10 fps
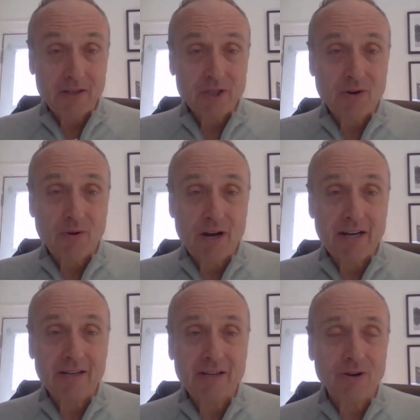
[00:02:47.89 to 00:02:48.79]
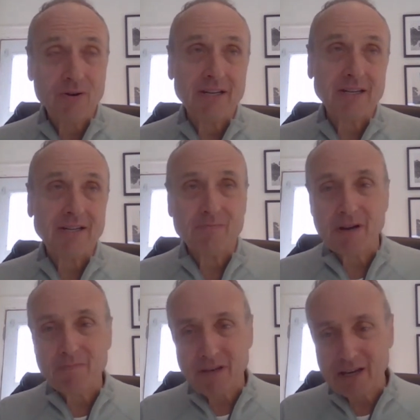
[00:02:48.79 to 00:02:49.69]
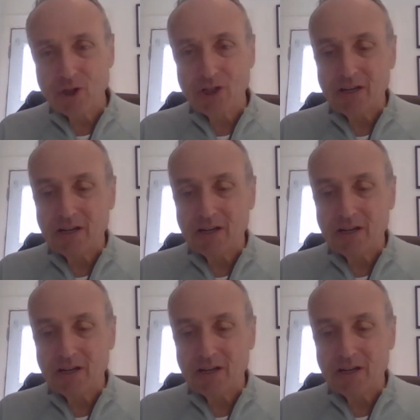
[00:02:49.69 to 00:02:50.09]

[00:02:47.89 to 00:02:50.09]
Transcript: So I did my PhD